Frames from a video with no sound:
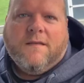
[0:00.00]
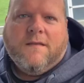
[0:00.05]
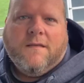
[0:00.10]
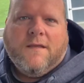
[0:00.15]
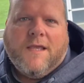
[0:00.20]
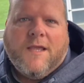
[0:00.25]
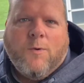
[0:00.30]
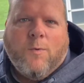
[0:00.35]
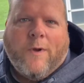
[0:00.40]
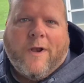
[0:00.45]

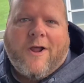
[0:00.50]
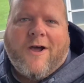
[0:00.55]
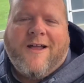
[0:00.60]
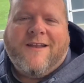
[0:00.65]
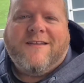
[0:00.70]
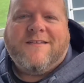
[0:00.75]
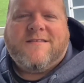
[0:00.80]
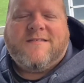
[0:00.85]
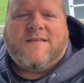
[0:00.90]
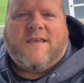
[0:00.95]
He went on
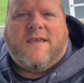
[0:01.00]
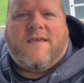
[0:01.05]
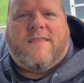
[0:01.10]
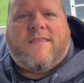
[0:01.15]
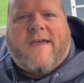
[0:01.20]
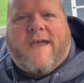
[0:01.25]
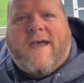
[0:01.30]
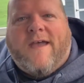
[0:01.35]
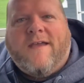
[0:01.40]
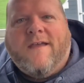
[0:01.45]
to say
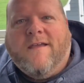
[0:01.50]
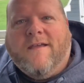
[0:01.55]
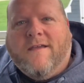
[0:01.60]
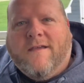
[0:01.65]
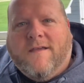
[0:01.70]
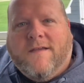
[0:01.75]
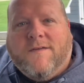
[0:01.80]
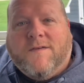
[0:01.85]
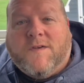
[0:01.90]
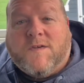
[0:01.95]
that
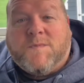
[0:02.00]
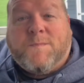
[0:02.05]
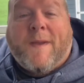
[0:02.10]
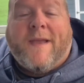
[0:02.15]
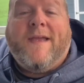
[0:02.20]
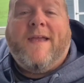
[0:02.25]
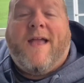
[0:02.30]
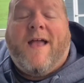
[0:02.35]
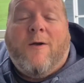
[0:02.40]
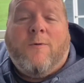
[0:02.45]

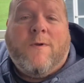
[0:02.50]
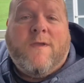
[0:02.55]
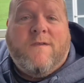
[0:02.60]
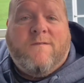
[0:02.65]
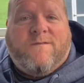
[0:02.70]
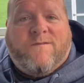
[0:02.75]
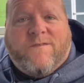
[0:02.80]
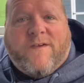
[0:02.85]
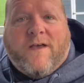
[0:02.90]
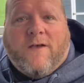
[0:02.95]
despite how he
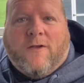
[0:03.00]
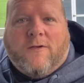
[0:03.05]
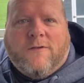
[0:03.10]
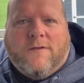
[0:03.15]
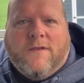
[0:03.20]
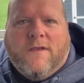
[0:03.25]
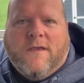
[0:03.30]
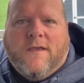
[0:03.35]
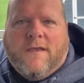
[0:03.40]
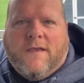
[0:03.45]
felt,
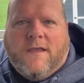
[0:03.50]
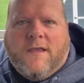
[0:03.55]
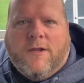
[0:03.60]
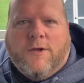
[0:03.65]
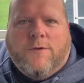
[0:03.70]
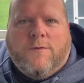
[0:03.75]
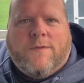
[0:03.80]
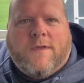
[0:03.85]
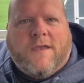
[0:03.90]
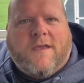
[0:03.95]
he
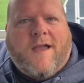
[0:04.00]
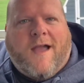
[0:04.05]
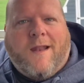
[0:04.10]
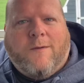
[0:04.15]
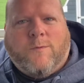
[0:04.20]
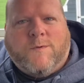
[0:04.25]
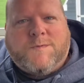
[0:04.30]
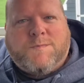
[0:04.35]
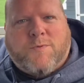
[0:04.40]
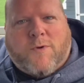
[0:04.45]
knew that God
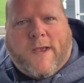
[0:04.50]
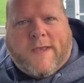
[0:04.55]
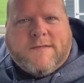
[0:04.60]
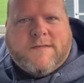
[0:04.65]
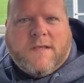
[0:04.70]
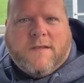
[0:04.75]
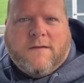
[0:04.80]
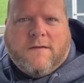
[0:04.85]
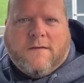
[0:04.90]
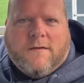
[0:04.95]
was
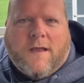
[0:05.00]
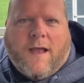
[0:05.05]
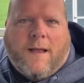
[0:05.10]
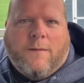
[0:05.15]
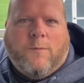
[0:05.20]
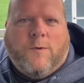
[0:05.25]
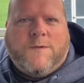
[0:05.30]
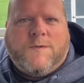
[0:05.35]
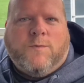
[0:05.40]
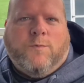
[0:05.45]
present, God
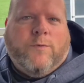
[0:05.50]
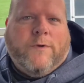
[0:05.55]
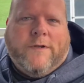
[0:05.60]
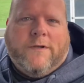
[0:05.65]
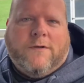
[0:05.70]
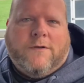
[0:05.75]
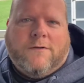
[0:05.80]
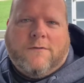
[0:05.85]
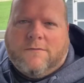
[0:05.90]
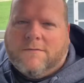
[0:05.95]
was
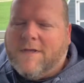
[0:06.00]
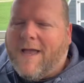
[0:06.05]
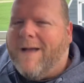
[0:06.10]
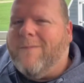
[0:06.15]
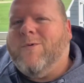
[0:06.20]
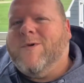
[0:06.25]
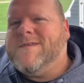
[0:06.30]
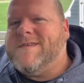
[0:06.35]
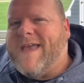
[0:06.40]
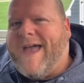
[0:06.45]
real, God
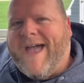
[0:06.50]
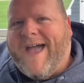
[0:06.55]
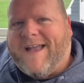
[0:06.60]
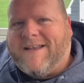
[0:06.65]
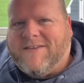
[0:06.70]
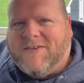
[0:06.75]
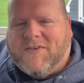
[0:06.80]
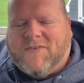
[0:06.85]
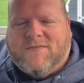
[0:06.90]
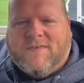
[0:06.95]
was
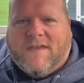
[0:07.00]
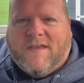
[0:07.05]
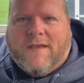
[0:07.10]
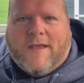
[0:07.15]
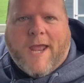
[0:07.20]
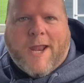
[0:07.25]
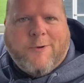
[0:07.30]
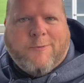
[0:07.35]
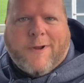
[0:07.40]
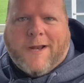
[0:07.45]
active,
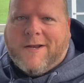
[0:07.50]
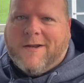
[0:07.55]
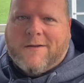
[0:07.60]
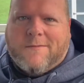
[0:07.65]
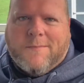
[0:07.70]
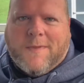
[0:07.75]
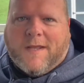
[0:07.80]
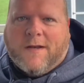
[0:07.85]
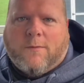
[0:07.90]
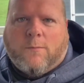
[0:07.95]
and ready to
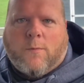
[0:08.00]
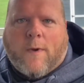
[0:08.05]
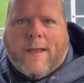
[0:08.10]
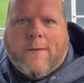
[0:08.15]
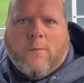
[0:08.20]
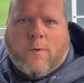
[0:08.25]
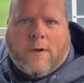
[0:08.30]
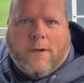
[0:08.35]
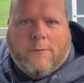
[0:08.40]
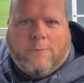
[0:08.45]
meet him right
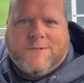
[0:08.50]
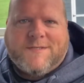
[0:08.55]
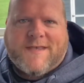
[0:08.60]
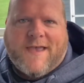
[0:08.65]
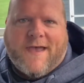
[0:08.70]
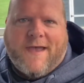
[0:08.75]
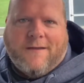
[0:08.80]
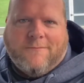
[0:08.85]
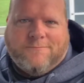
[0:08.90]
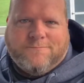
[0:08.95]
where he was
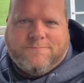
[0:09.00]
at.